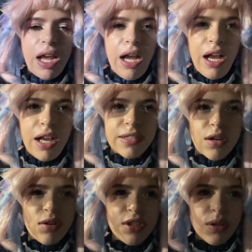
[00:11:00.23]
at
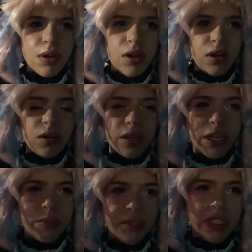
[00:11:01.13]
Oshinoko, and
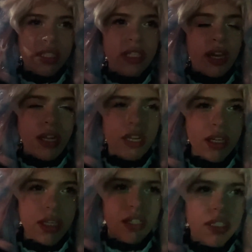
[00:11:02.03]
I'm really
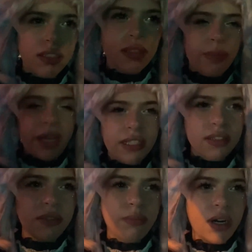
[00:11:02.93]
excited. It's the mask
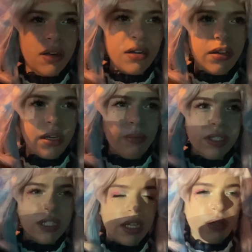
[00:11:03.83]
tomorrow, and I'm
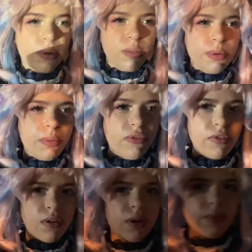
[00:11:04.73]
excited to watch people
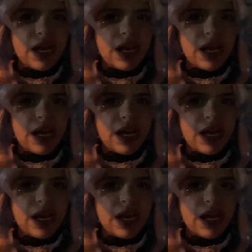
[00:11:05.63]
perform